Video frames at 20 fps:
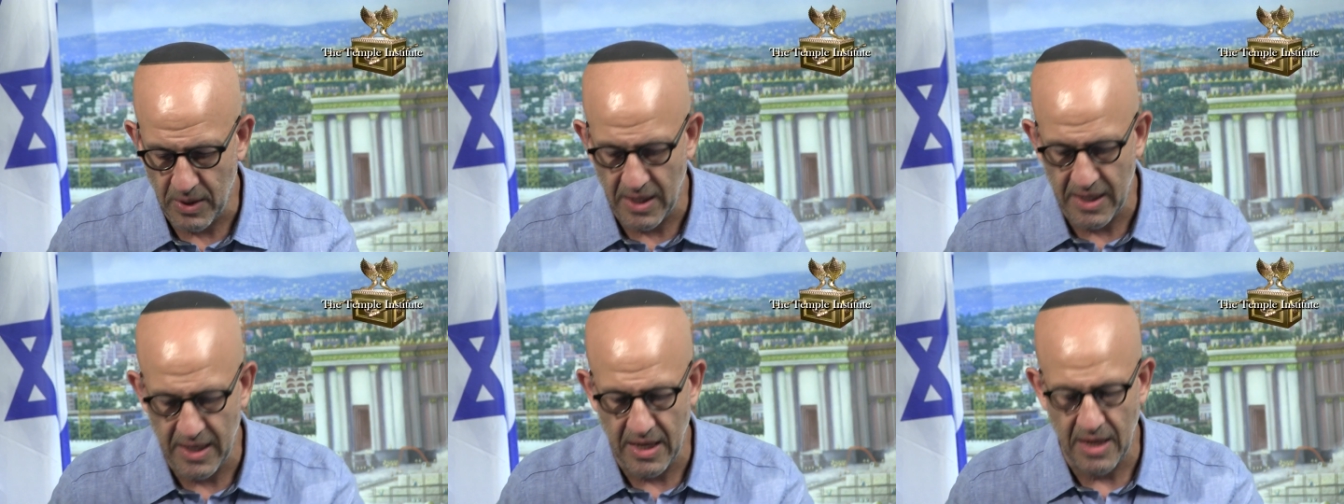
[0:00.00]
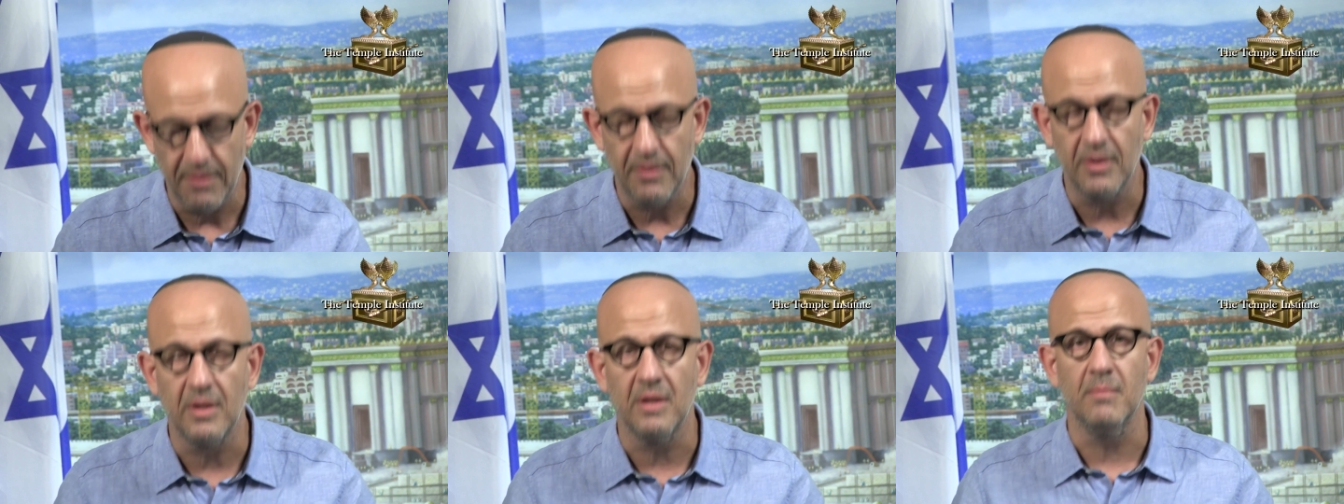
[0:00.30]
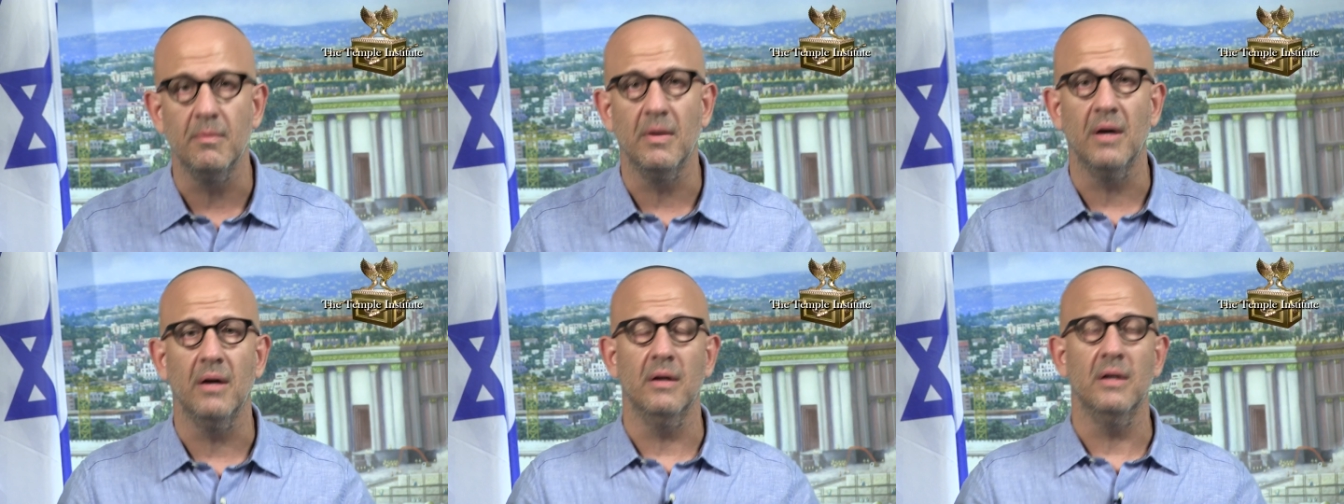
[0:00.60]
another
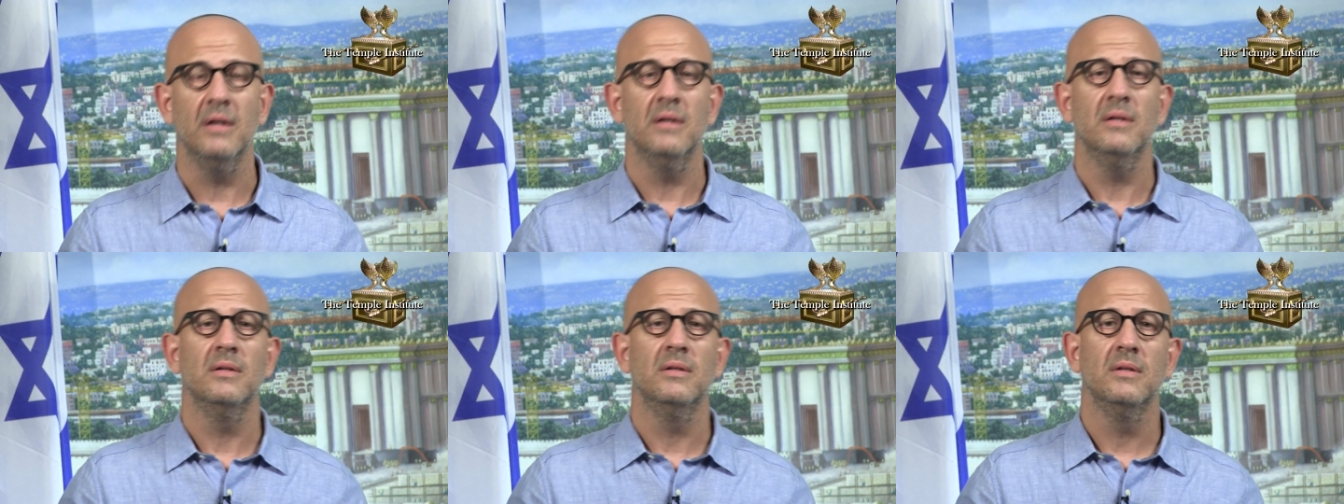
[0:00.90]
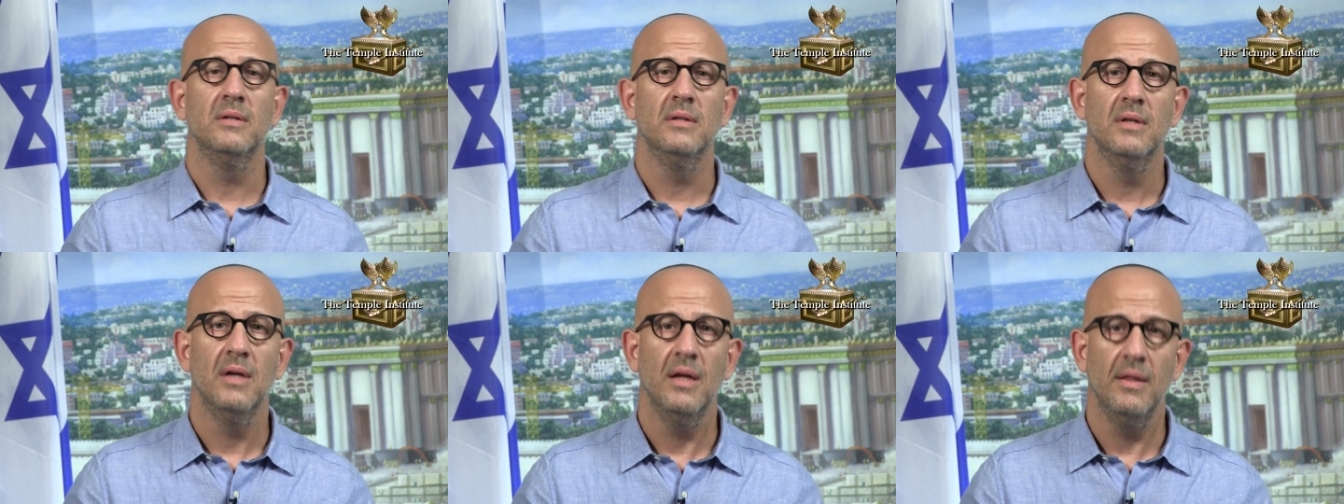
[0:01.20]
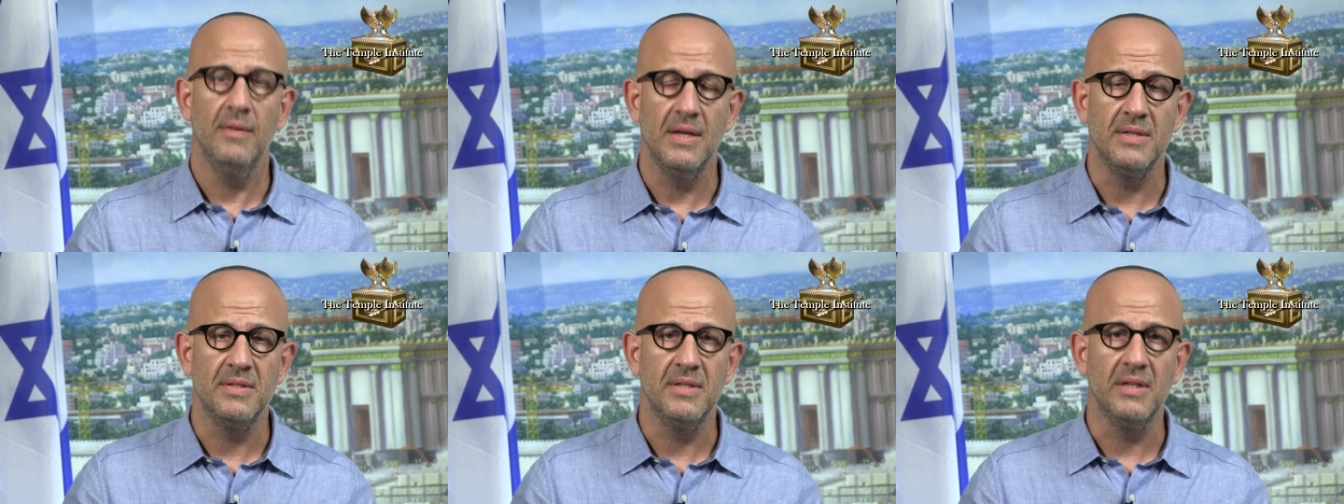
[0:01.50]
Gemara
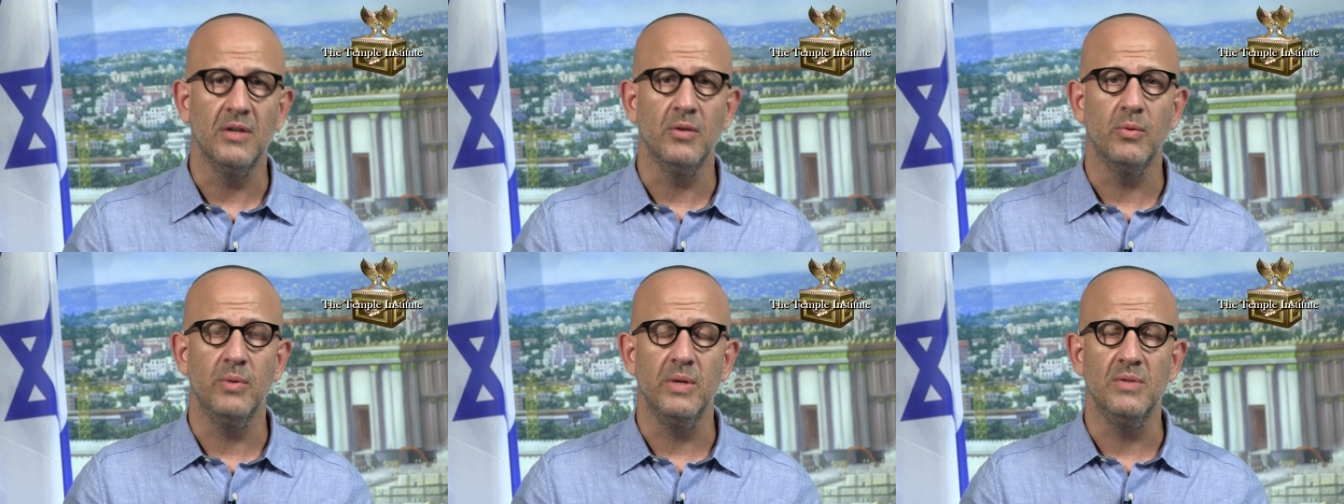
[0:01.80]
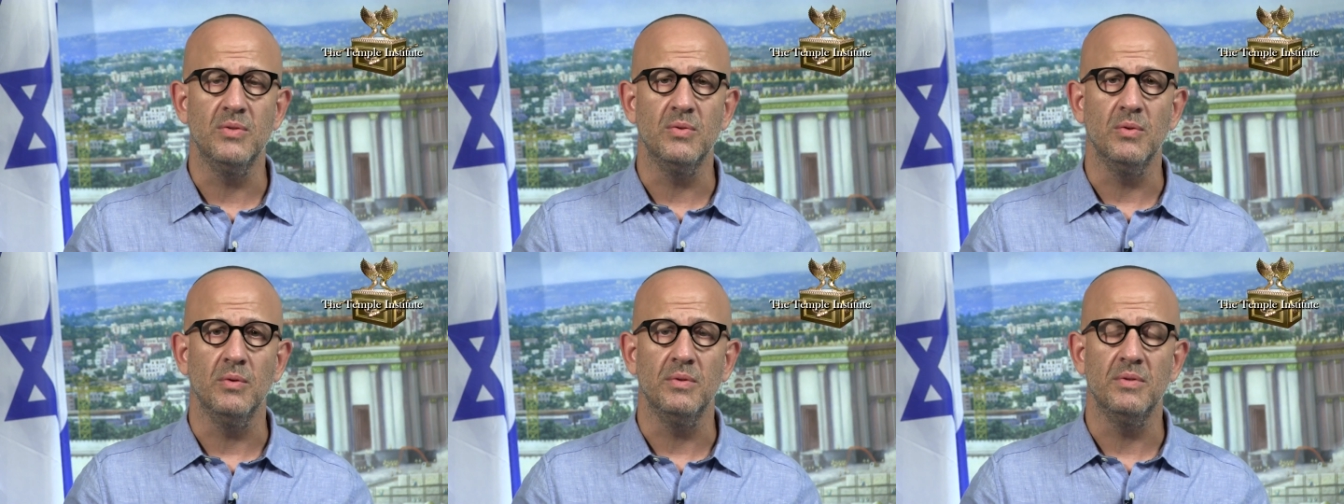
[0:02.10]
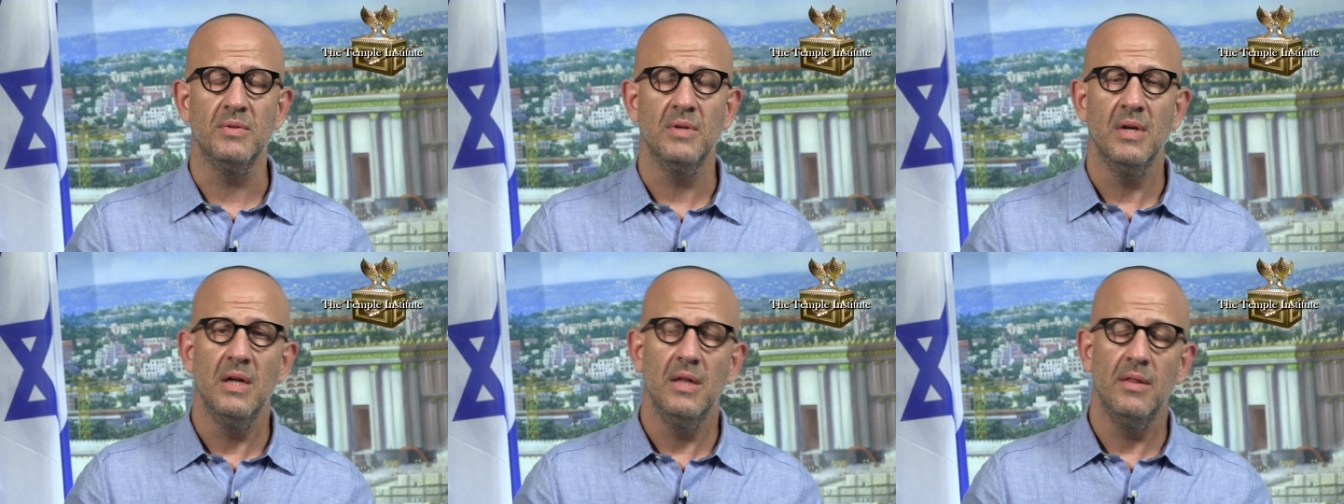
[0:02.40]
that's in Kritut.